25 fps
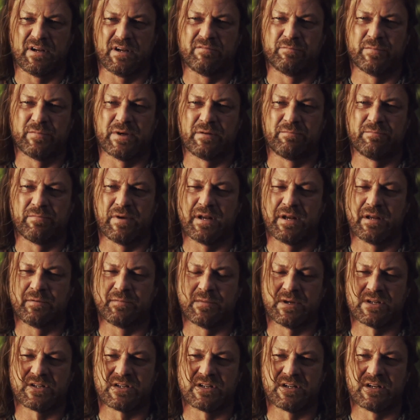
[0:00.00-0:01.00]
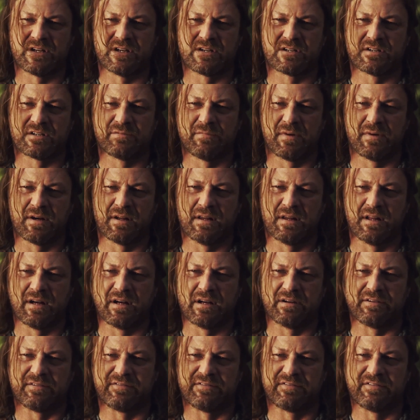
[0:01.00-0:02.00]
I've made many mistakes in my
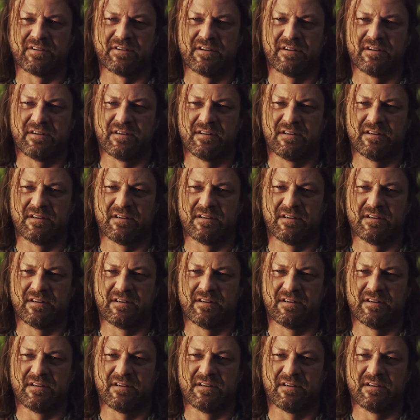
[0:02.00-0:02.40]
life,